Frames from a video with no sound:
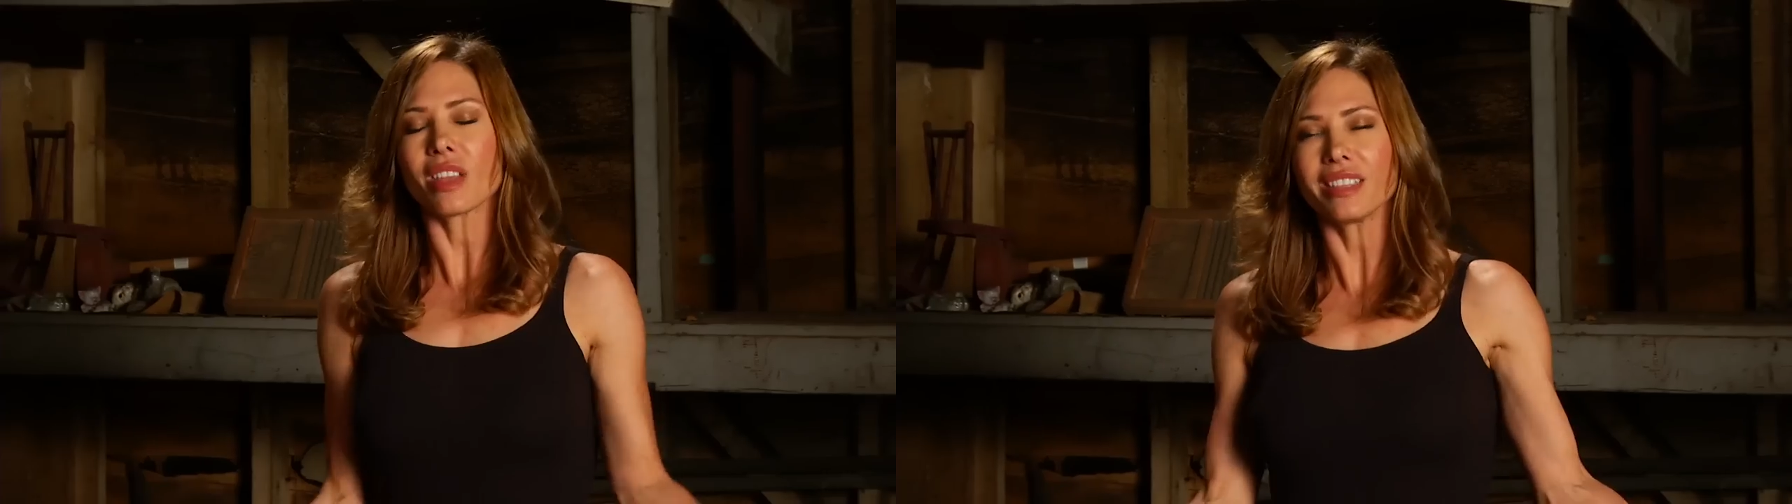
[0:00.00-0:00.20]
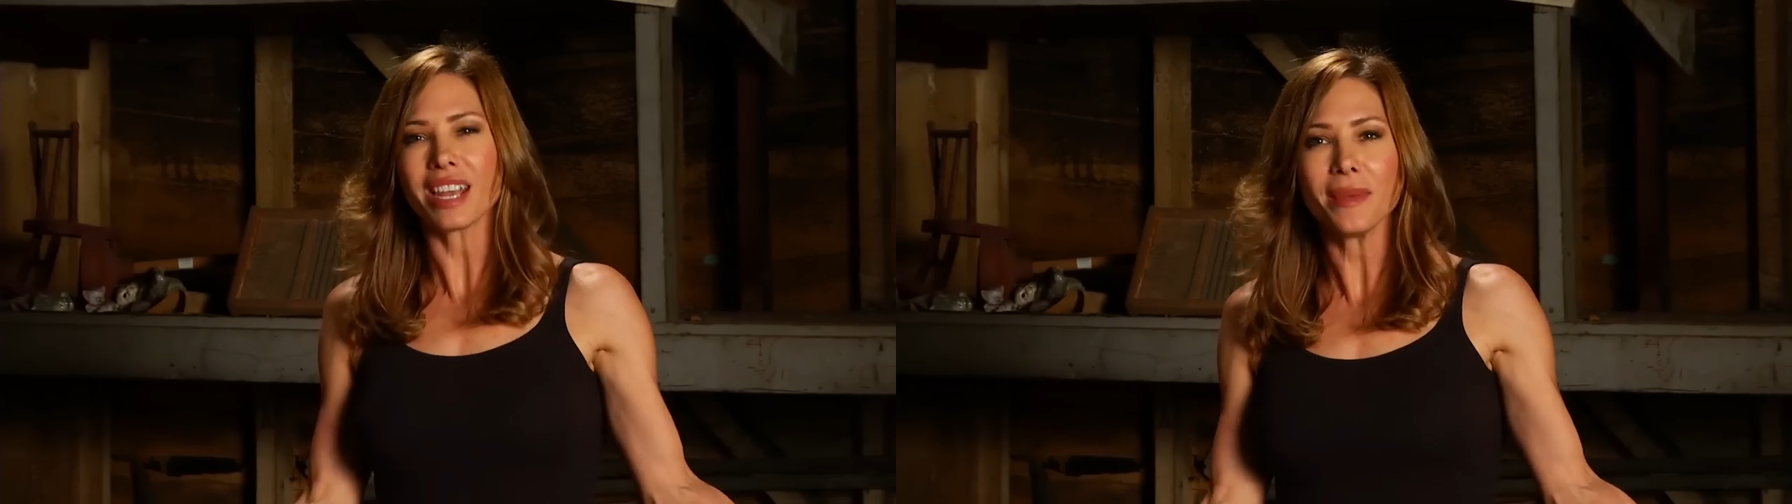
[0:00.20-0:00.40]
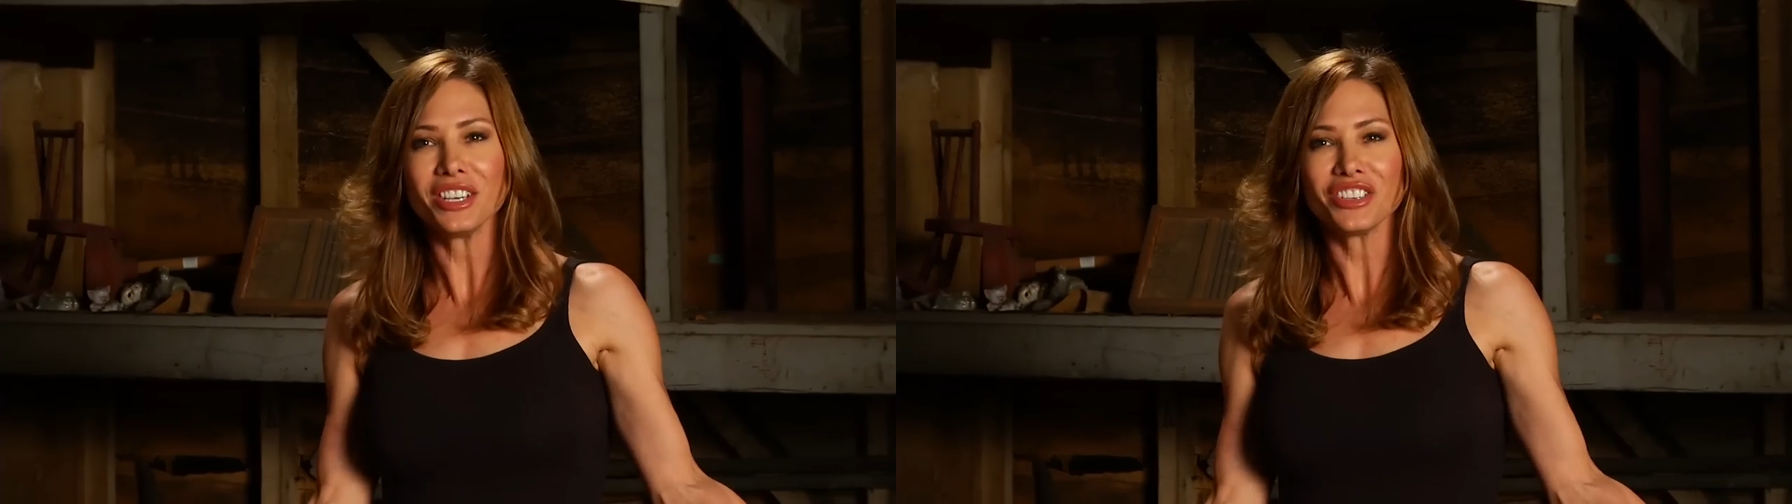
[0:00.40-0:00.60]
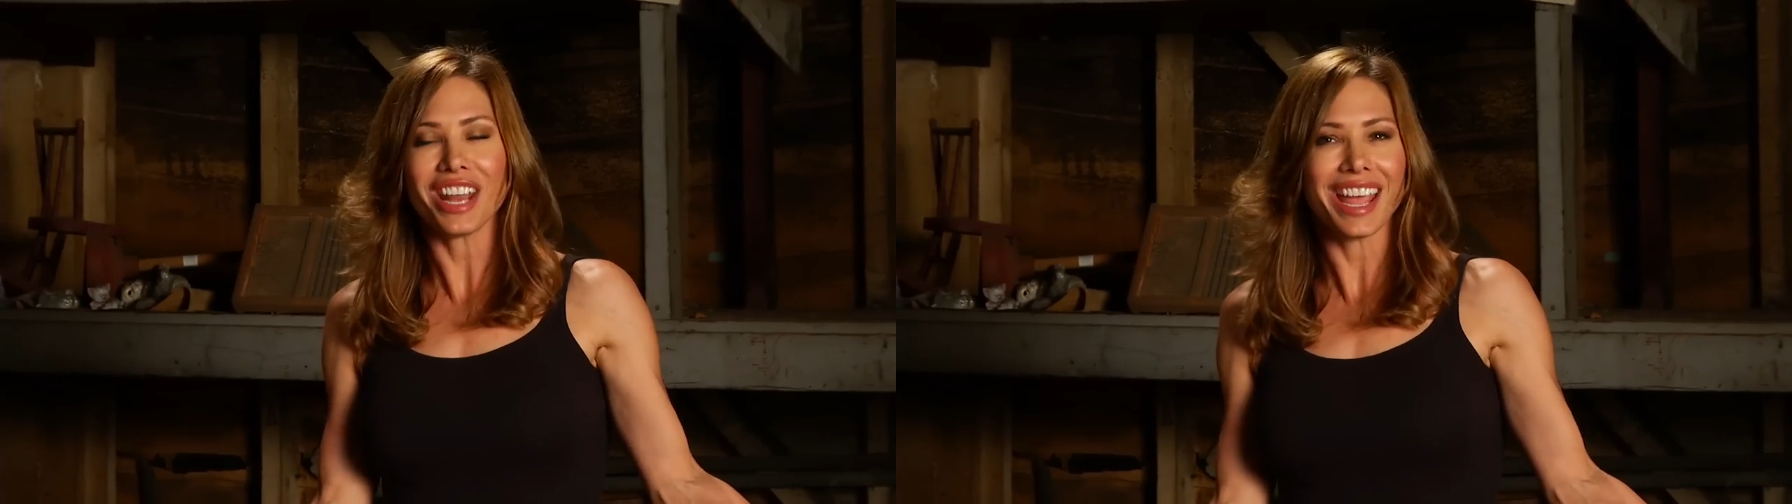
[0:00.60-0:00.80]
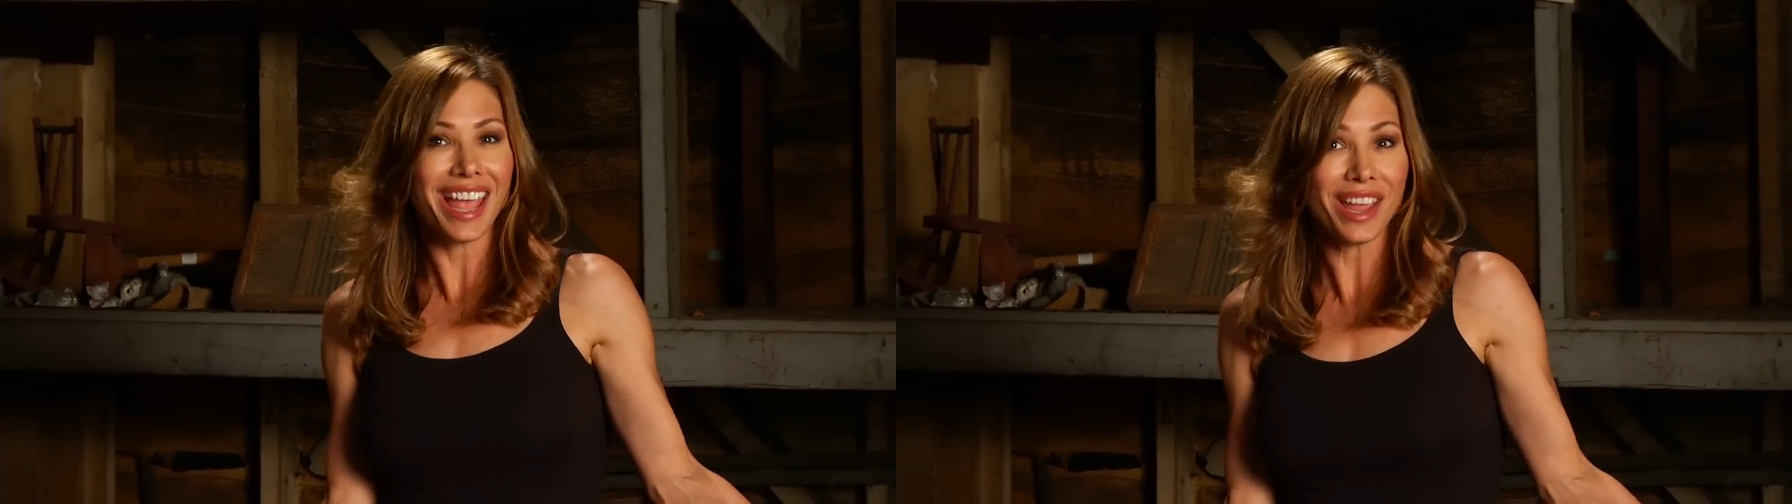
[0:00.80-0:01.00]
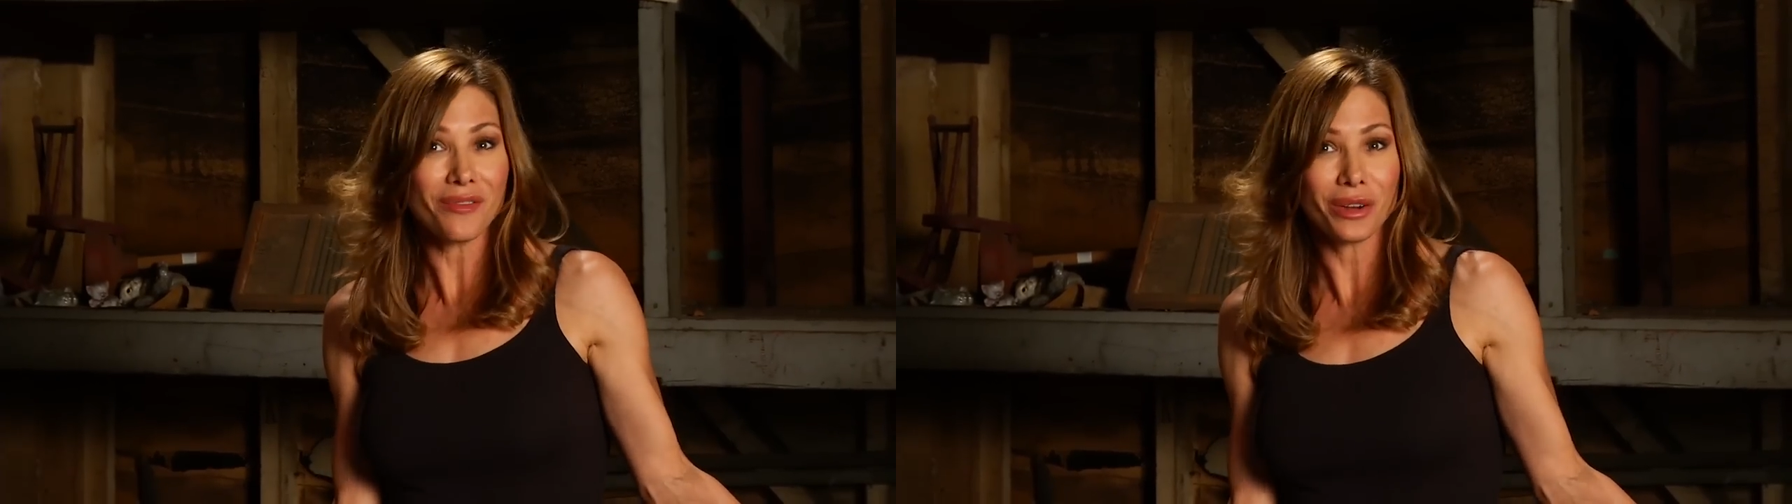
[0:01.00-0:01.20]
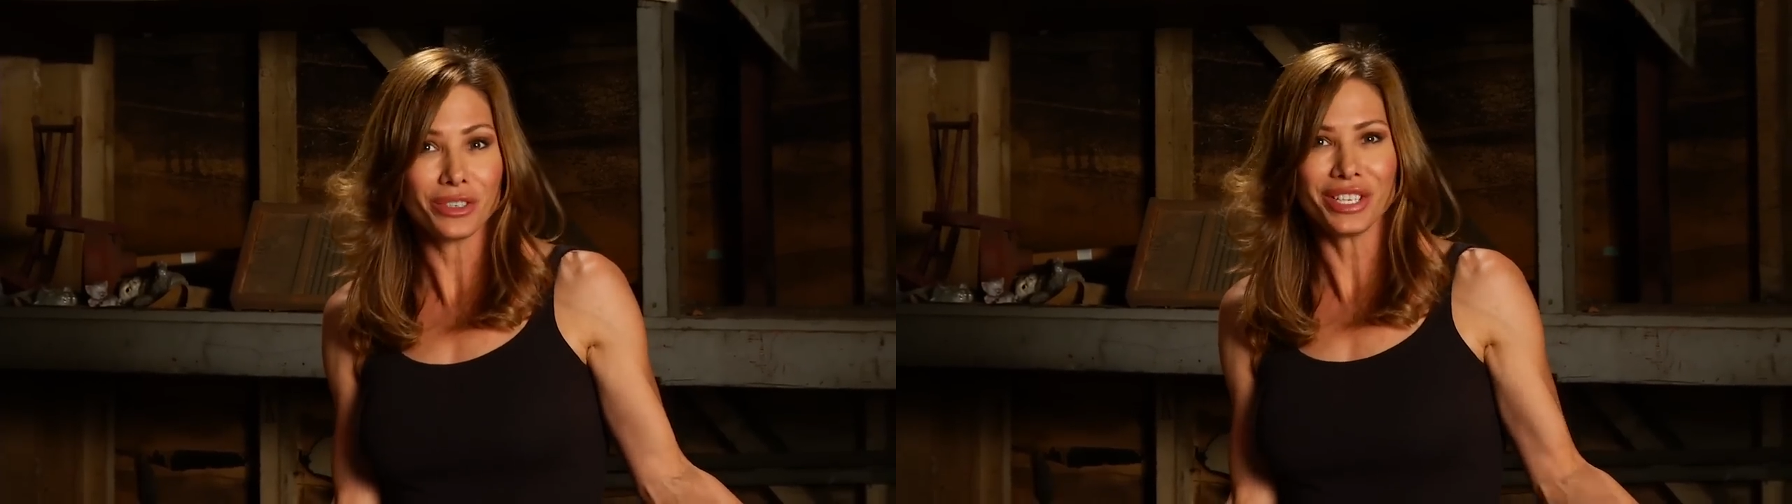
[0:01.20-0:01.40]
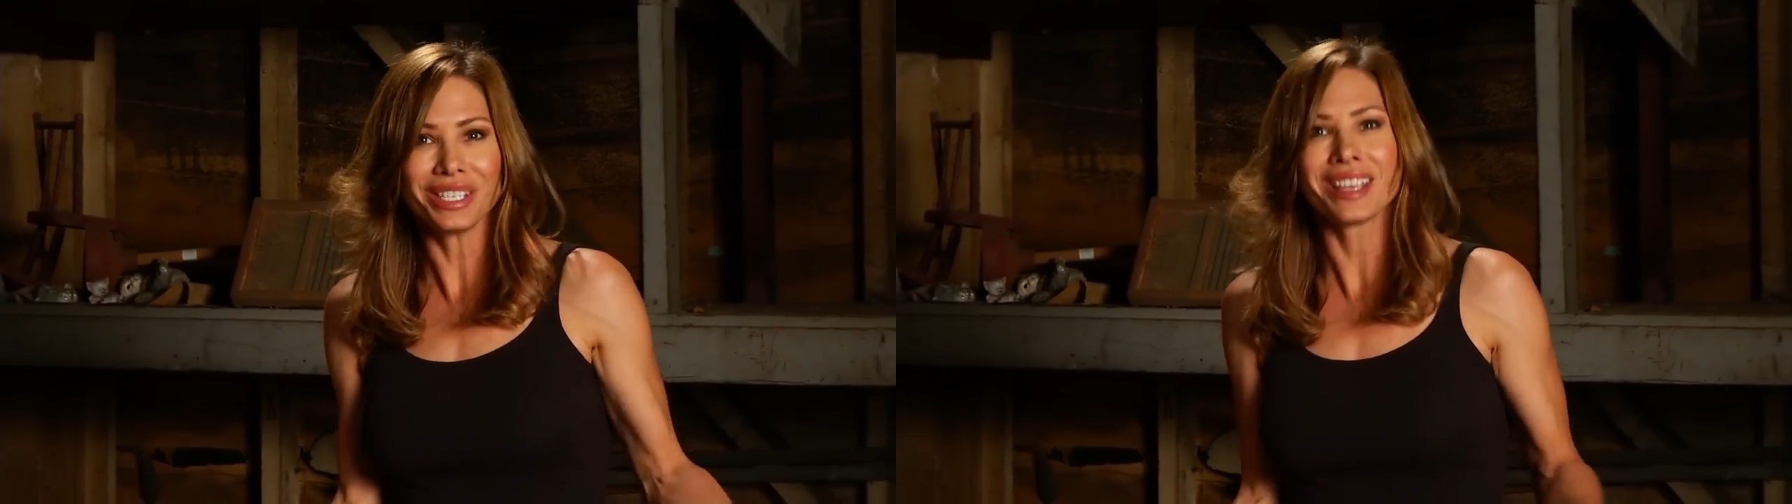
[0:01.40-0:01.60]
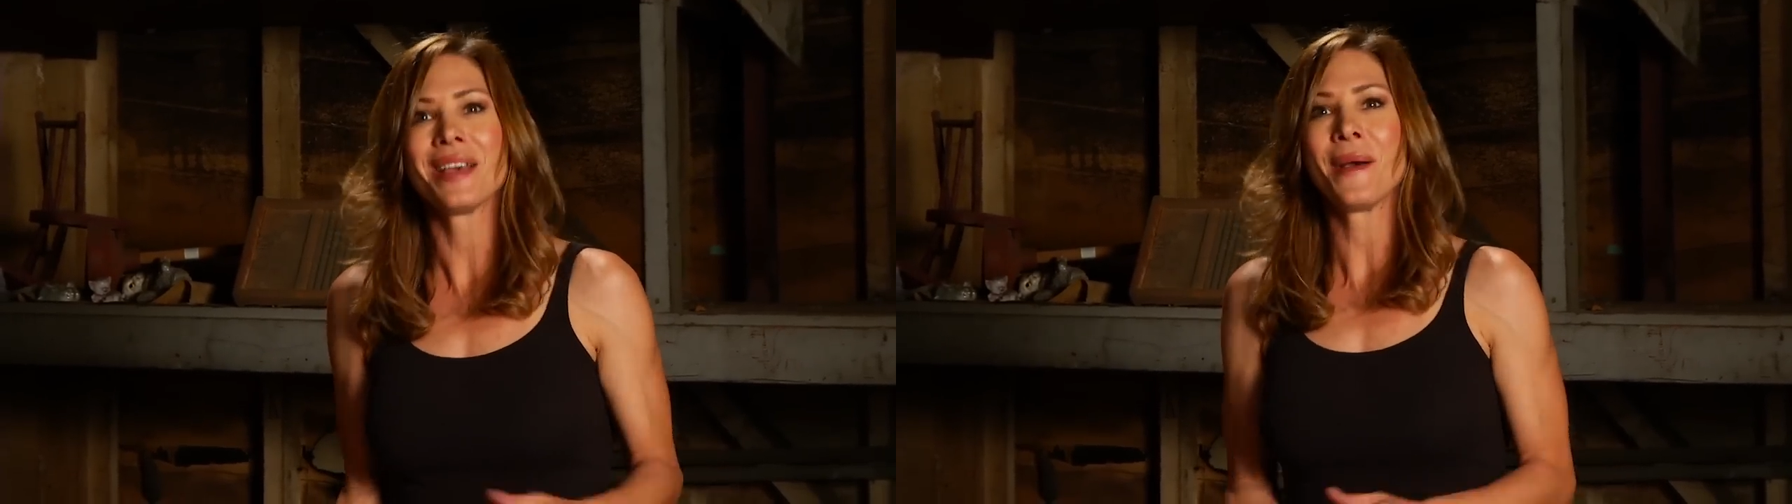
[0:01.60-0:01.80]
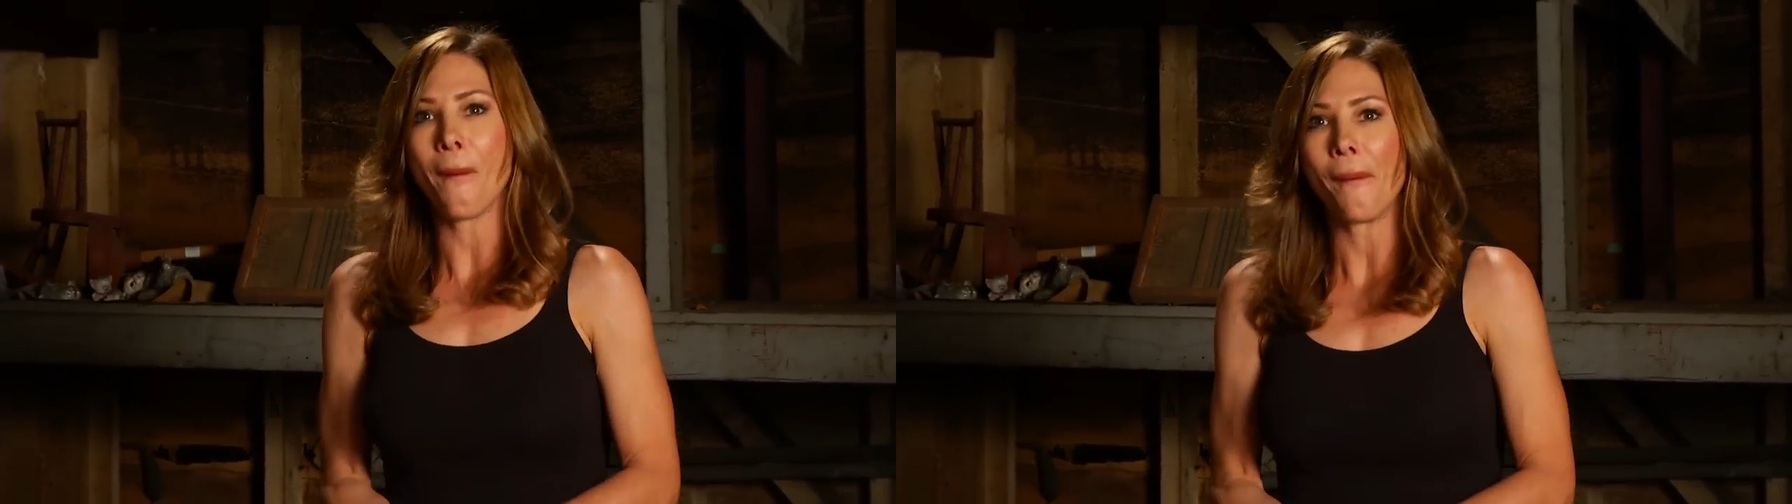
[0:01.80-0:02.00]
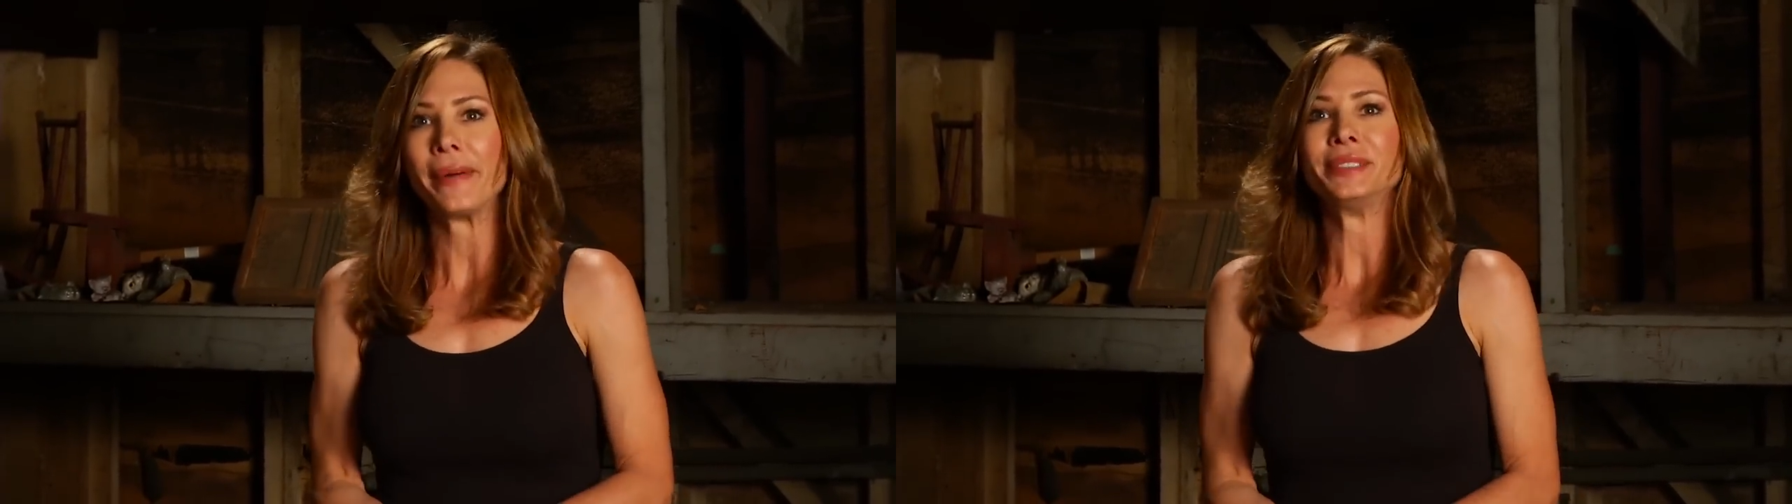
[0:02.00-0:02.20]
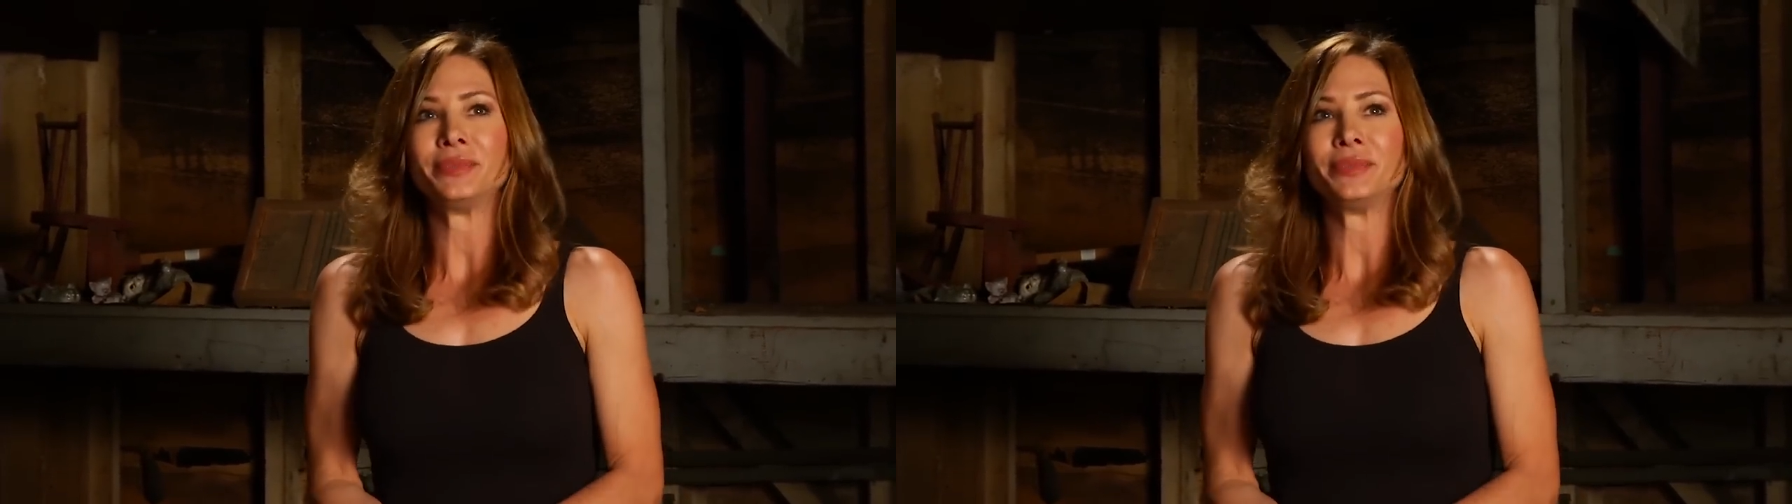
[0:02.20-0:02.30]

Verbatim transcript: Did I mention I hate roaches? Uh,